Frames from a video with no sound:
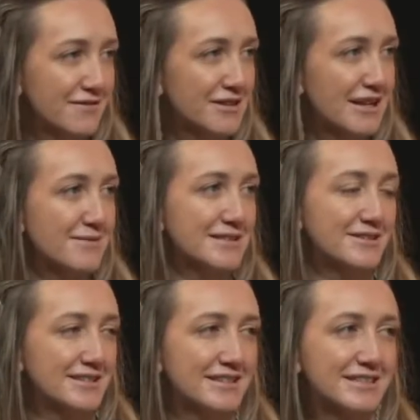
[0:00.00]
give you the lemons. You
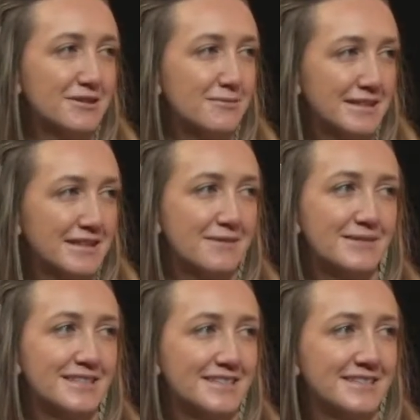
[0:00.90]
still need to go make the
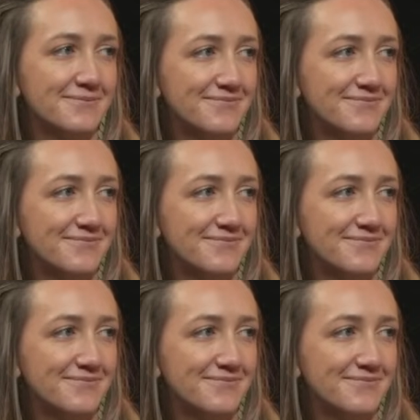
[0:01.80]
lemonade.